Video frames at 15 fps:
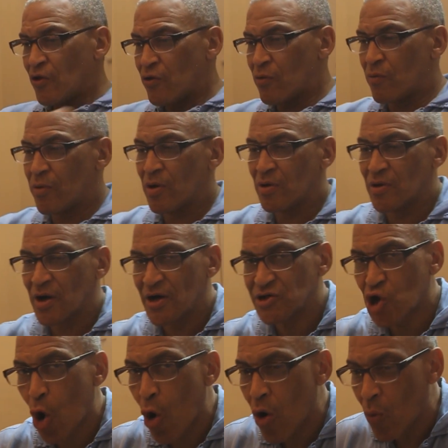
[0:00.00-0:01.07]
you realize
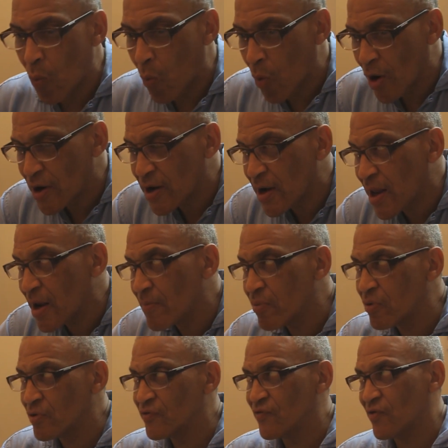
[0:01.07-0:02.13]
what
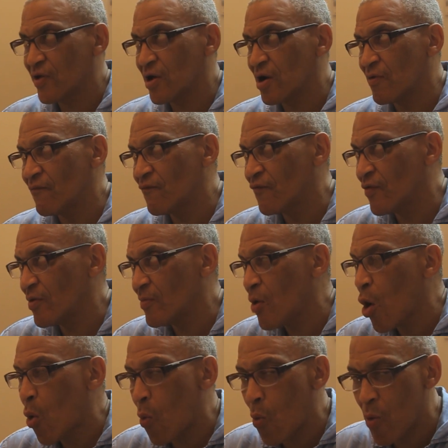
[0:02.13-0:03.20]
neighborhoods they come from,
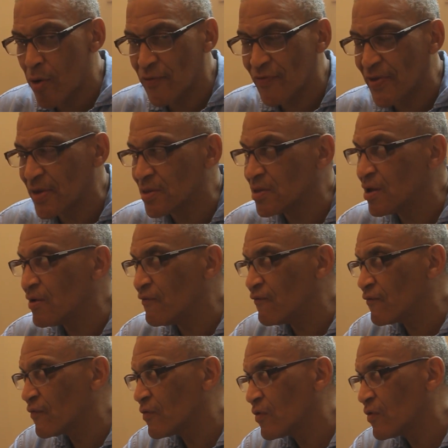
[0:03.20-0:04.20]
where they live.